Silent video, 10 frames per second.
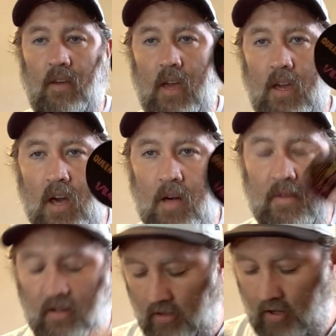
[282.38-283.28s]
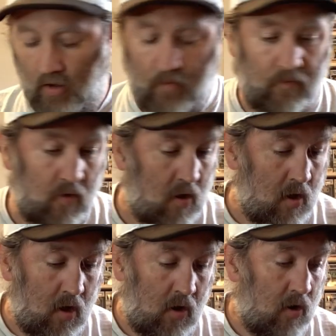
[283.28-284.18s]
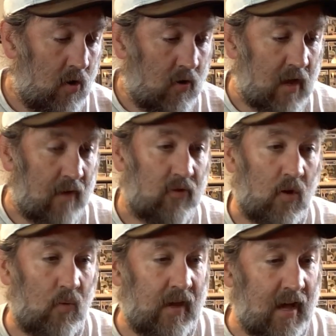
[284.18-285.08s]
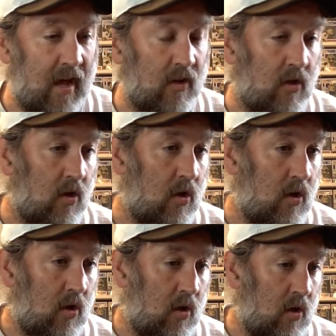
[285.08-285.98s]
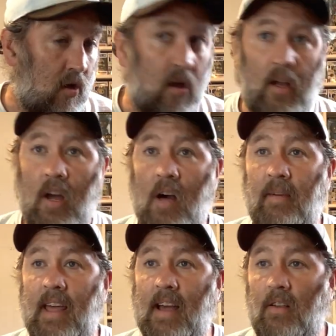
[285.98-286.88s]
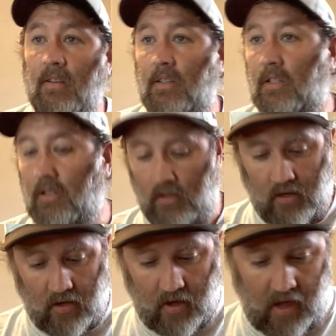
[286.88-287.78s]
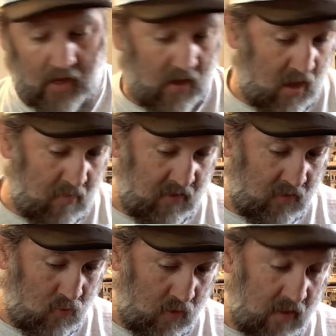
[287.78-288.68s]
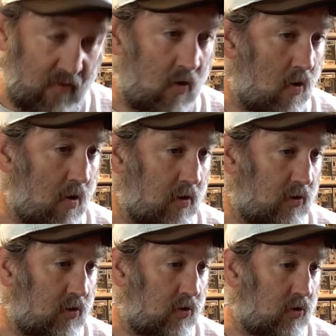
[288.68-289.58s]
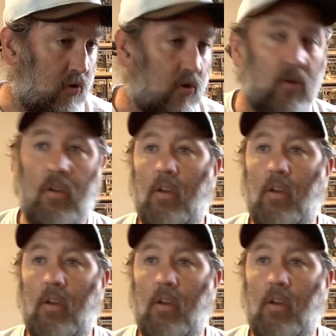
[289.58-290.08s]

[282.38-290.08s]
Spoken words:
a common. So okay, so we got a common Alice, a common Queen of Hearts,